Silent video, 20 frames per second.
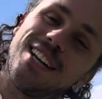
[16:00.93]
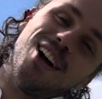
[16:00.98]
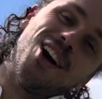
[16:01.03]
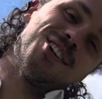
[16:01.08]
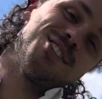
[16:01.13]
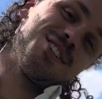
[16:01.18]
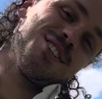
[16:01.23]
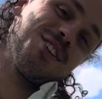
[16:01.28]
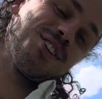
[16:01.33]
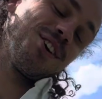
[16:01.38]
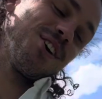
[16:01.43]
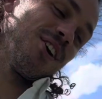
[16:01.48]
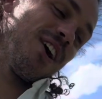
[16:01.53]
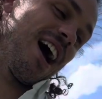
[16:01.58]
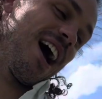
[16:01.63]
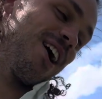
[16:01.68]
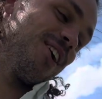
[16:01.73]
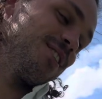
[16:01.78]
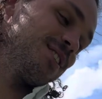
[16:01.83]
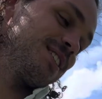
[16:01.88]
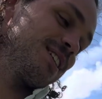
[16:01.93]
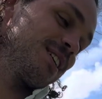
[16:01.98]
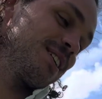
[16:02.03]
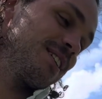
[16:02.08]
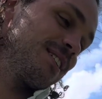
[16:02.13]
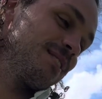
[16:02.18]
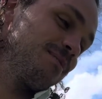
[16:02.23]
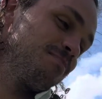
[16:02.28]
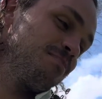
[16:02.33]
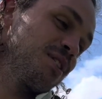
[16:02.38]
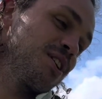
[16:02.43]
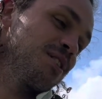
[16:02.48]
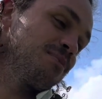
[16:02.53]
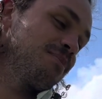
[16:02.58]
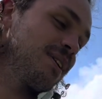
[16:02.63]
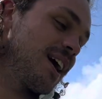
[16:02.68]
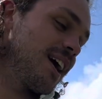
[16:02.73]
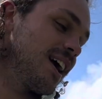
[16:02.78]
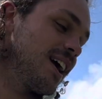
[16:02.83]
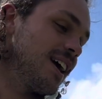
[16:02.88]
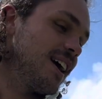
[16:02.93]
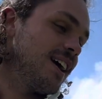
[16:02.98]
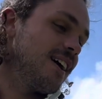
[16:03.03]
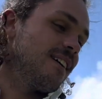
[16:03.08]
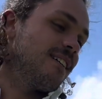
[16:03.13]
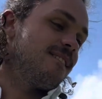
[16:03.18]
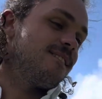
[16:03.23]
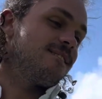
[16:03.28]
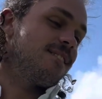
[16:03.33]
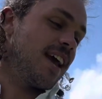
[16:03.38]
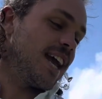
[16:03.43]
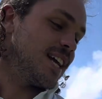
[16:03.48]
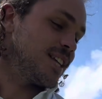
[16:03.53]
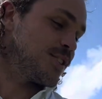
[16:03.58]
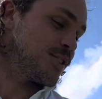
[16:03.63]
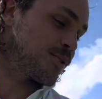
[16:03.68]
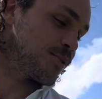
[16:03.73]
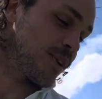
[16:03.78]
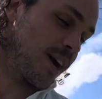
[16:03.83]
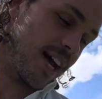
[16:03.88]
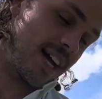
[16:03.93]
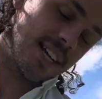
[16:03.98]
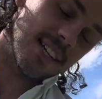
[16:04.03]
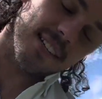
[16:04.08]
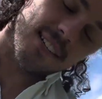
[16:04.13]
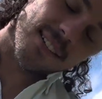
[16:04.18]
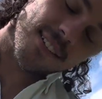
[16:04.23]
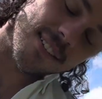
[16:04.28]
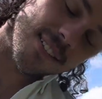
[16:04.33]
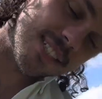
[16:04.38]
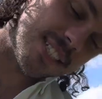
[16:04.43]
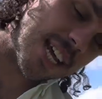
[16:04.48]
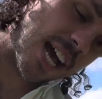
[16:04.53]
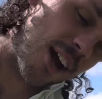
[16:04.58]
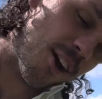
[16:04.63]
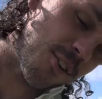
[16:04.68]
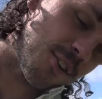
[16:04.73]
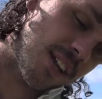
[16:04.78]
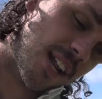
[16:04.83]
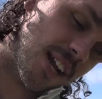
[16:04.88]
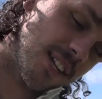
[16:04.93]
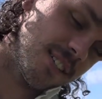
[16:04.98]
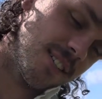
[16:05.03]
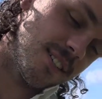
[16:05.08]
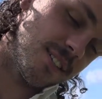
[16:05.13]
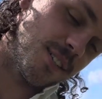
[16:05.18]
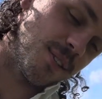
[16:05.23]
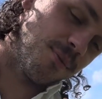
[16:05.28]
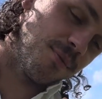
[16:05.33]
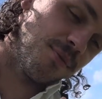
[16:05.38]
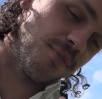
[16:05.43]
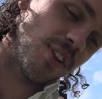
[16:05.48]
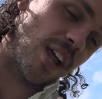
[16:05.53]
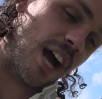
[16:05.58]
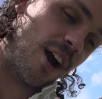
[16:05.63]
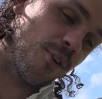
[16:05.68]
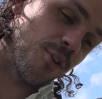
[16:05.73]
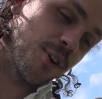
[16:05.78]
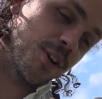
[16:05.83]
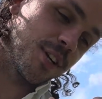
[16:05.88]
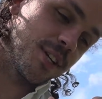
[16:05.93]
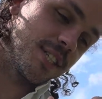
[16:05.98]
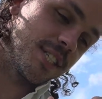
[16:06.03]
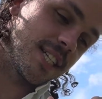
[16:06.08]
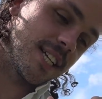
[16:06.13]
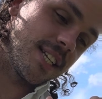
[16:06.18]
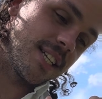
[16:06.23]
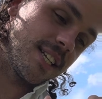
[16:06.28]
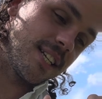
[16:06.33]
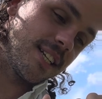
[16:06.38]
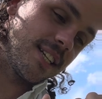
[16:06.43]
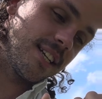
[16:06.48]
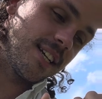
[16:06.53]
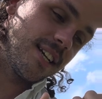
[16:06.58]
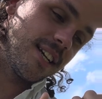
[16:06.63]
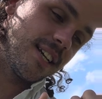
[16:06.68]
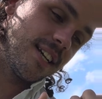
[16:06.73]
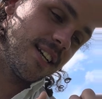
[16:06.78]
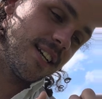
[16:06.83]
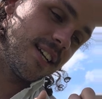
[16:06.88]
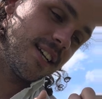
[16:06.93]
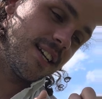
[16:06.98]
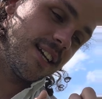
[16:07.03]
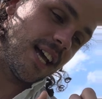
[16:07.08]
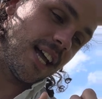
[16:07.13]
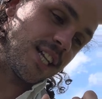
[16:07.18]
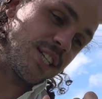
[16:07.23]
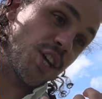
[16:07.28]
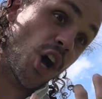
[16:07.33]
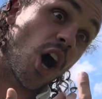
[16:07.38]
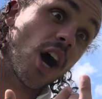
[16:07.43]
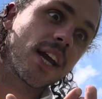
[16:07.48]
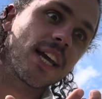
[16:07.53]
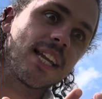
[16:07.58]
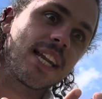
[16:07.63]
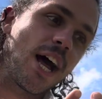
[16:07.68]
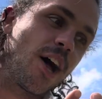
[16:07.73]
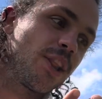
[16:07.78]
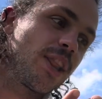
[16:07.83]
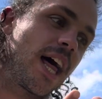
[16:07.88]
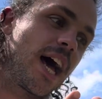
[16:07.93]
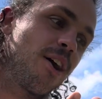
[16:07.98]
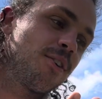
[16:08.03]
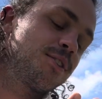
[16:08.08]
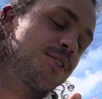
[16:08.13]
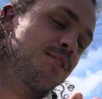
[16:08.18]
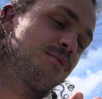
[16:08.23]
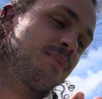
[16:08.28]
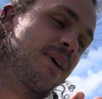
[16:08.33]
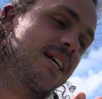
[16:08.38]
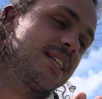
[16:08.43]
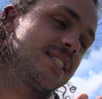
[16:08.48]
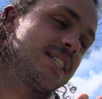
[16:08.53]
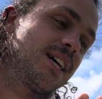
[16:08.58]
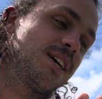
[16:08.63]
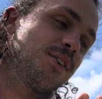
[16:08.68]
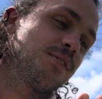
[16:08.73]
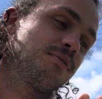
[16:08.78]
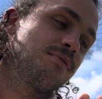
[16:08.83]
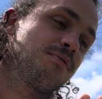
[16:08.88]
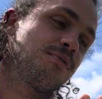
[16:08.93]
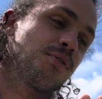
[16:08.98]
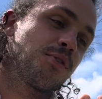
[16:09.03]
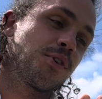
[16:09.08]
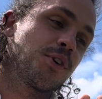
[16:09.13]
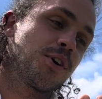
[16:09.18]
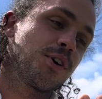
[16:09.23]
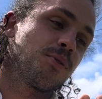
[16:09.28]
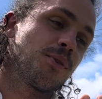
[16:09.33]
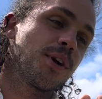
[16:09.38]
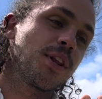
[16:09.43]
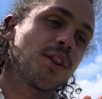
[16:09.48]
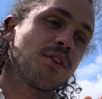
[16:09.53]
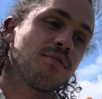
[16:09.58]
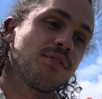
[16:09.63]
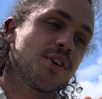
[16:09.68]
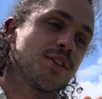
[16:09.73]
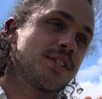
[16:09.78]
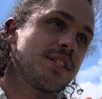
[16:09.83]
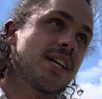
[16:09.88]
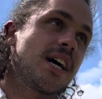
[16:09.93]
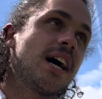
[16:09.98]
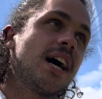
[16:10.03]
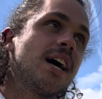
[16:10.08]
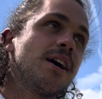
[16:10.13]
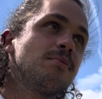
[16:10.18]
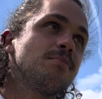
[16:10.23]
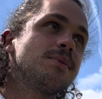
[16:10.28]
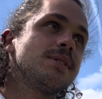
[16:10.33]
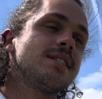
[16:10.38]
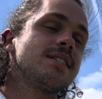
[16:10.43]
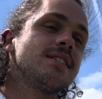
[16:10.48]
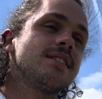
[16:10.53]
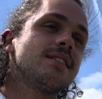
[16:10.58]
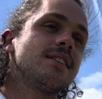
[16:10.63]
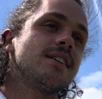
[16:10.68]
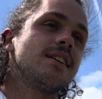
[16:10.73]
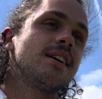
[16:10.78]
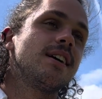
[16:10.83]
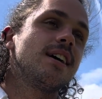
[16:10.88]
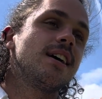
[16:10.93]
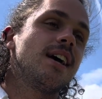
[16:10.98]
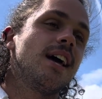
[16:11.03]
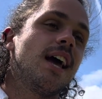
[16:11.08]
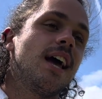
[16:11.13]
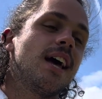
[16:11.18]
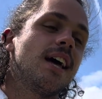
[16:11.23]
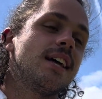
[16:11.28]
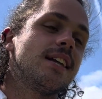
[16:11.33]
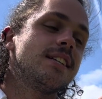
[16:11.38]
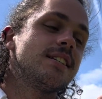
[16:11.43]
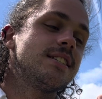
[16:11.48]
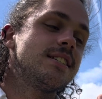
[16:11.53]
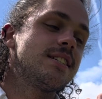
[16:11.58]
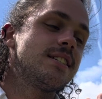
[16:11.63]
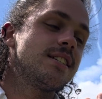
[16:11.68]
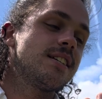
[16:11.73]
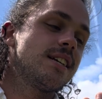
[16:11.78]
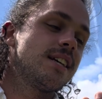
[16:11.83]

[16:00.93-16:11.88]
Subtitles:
onto the ground and putting my face right down next to some flowers and talking out loud to myself for one of the first times, and